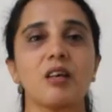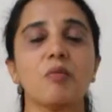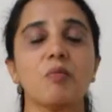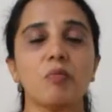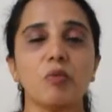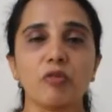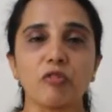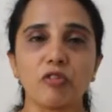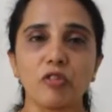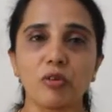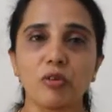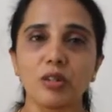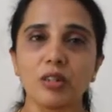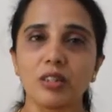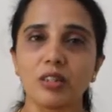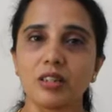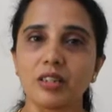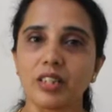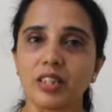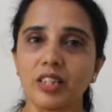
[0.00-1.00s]
Before
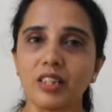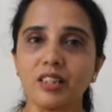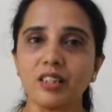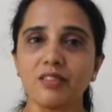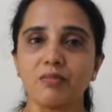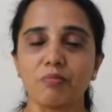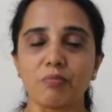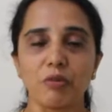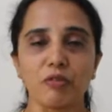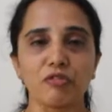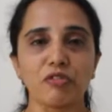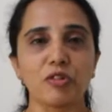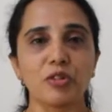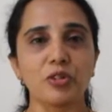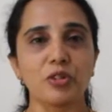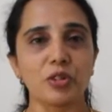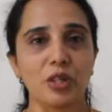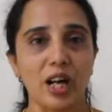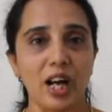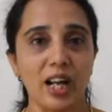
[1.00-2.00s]

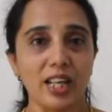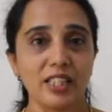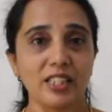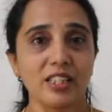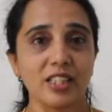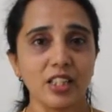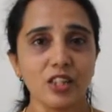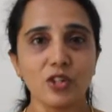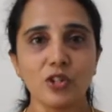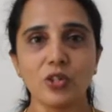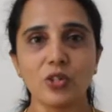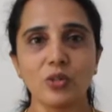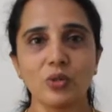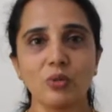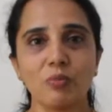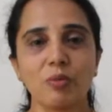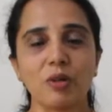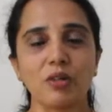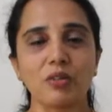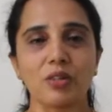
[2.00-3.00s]
I teach you
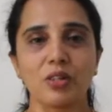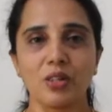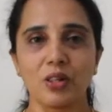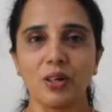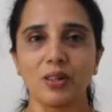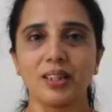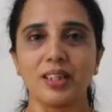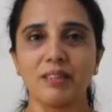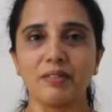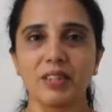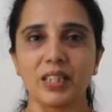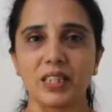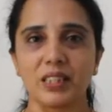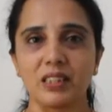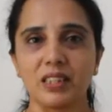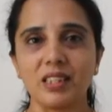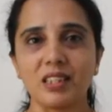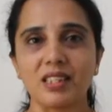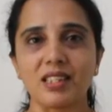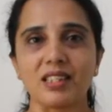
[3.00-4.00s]
about non-living
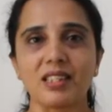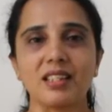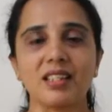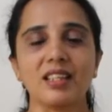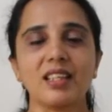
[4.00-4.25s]
things,